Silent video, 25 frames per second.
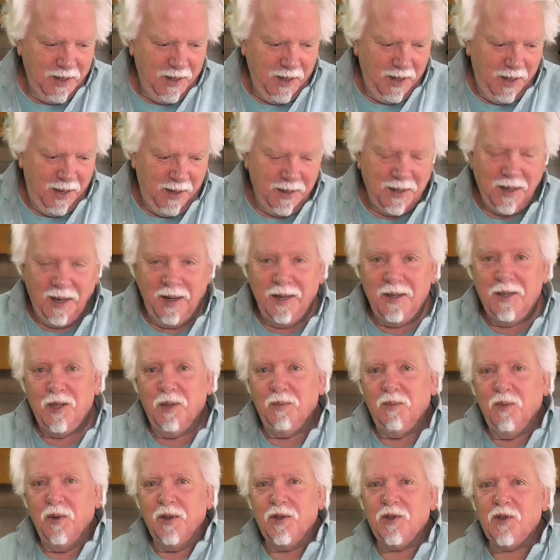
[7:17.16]
And you'll end
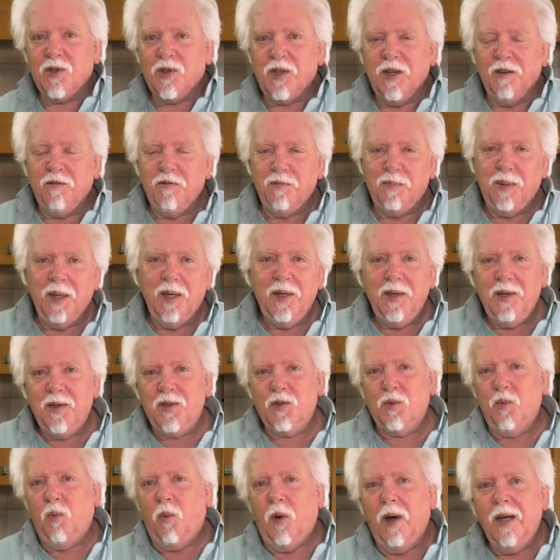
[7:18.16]
up with stiff
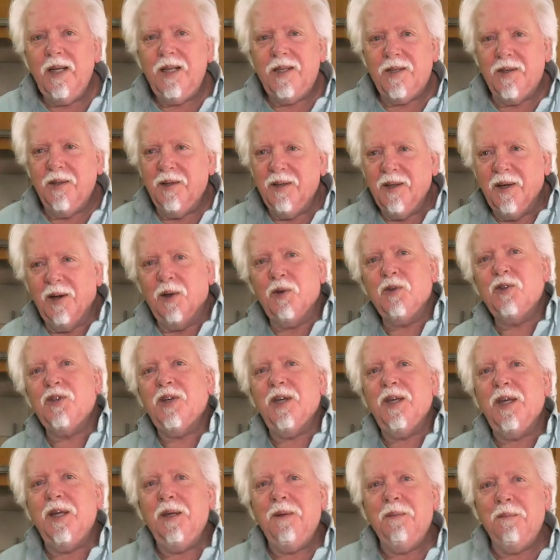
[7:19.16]
peaks, white and
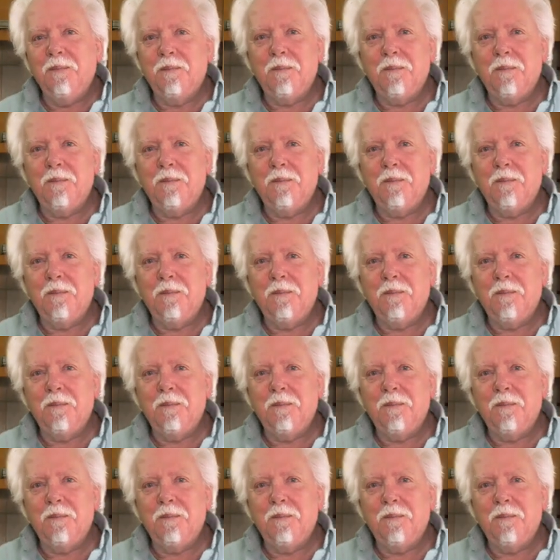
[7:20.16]
glossy.